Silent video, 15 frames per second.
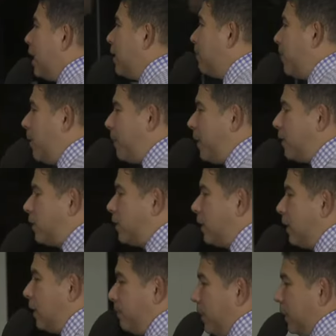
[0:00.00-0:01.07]
But, but, she,
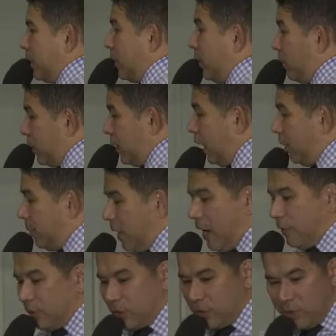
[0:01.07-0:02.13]
but she was telling me
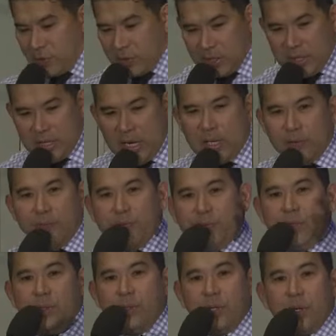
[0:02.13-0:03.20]
after service, that God
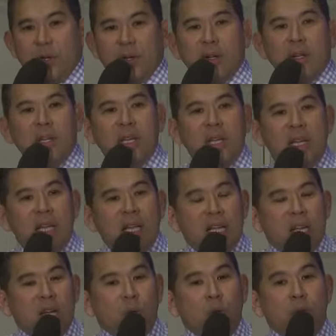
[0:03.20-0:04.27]
filled her
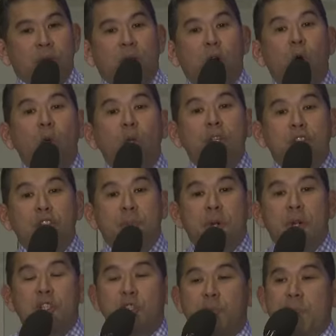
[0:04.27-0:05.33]
with the Holy
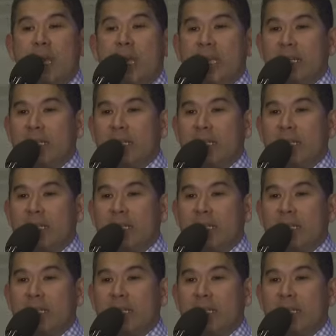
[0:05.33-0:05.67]
Spirit speaking in